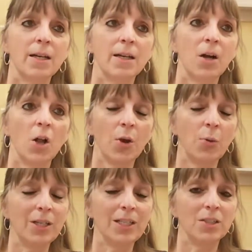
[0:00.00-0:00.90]

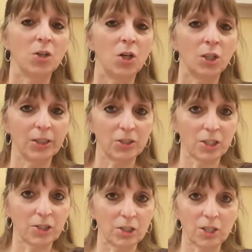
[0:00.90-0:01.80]
although it is called a
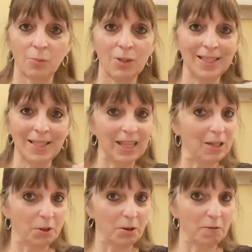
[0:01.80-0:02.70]
cha-cha-cha, we did
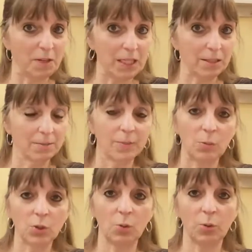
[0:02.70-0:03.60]
nothing with our feet.
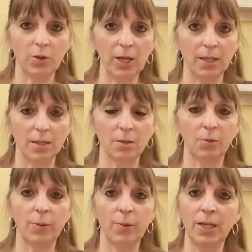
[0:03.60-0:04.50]
It was all with our hands. So
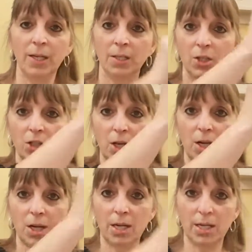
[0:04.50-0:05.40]
when we went cha-cha
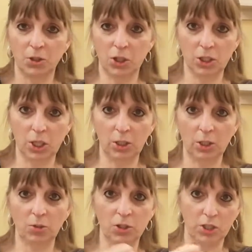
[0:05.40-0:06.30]
high and cha-cha
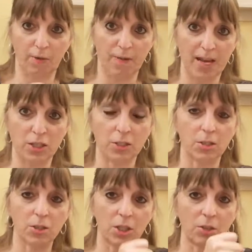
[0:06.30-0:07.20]
low, cha-cha fast
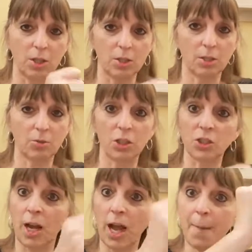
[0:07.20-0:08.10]
and cha-cha slow,
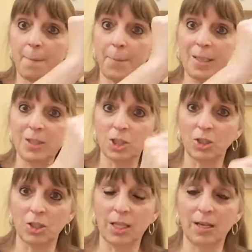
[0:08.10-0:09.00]
cha-cha up and
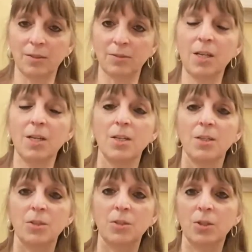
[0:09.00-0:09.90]
cha-cha down,
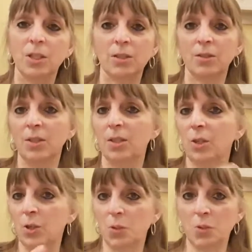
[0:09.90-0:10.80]
do the
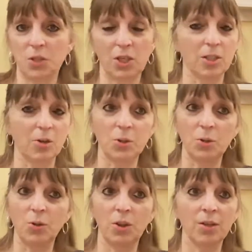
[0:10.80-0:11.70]
Christmas cha-cha, or
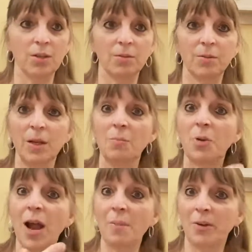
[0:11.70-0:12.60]
do the
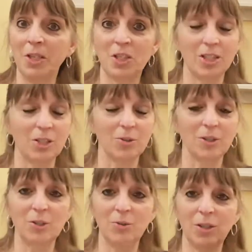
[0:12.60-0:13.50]
primary cha-cha,
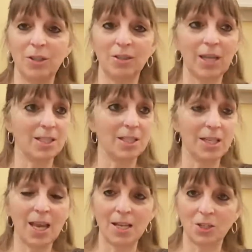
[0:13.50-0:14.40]
or do the
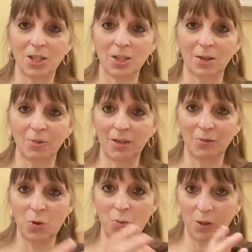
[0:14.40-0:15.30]
KCA cha-cha,
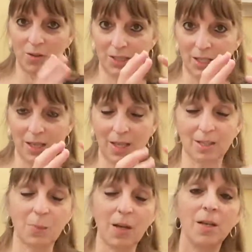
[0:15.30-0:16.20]
whatever you want to stick in
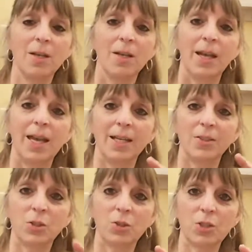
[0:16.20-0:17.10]
that spot,
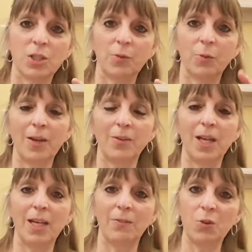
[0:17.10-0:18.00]
and turn yourself around.
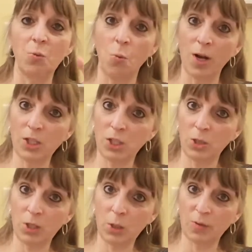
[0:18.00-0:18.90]
And if you want
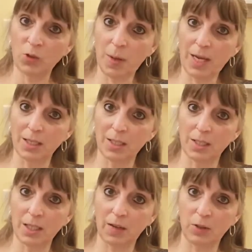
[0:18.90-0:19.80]
to and you have space and
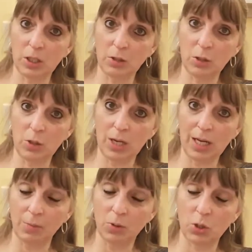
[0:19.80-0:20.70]
it's safe to do so, you can
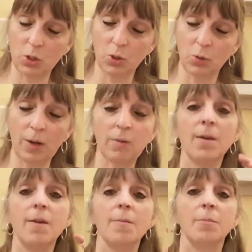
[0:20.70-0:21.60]
get them to turn around.
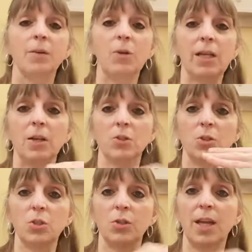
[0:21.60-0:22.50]
But we can
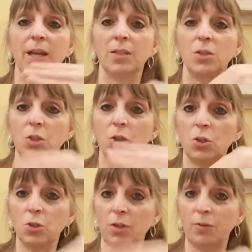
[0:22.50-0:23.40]
also do and
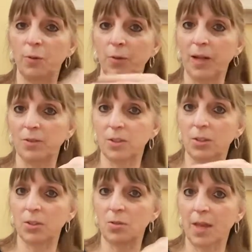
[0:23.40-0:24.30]
turn yourself around, and
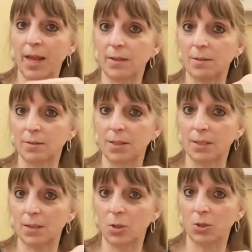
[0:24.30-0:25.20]
you can do that
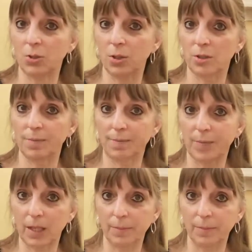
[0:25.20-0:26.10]
as an alternate
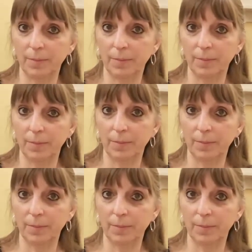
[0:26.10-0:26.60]
thing. I have one more on